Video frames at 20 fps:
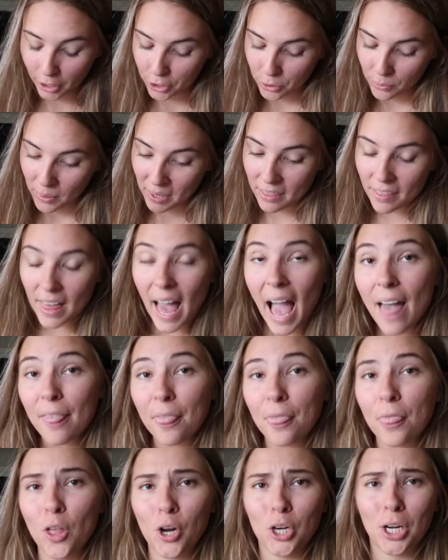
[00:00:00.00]
doing that.
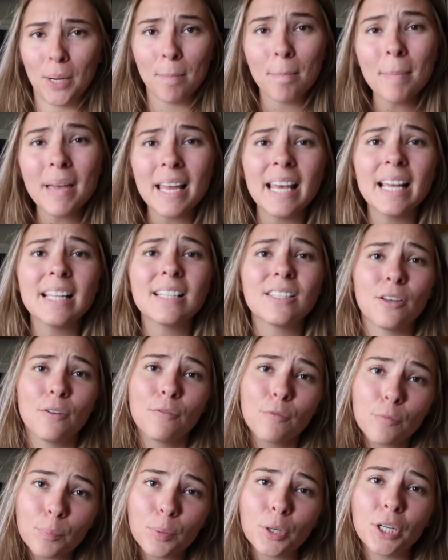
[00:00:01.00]
30 minutes
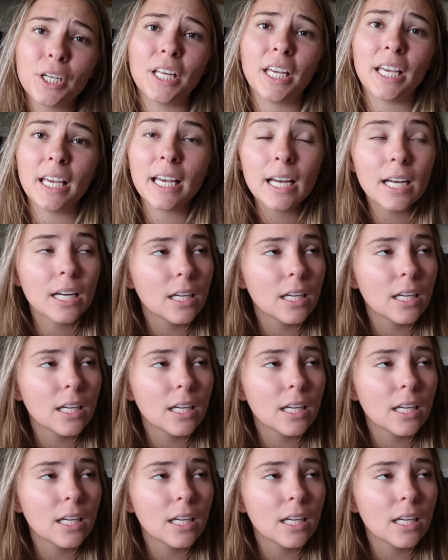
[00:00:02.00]
of pretty,